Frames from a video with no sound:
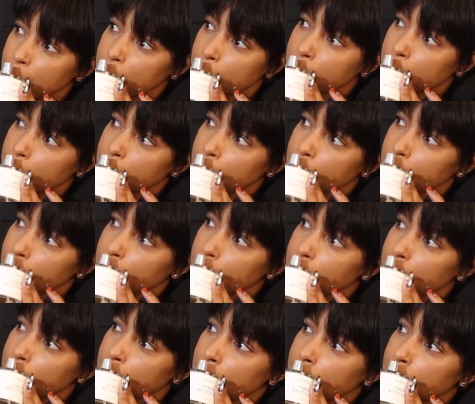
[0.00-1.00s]

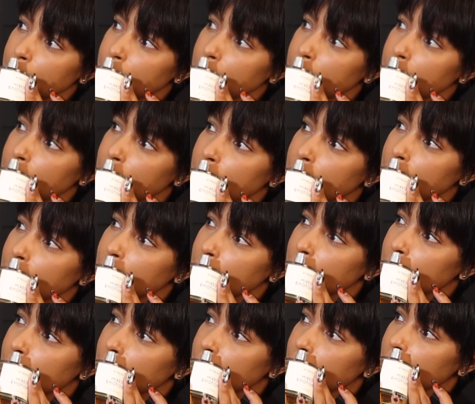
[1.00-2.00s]
(silence)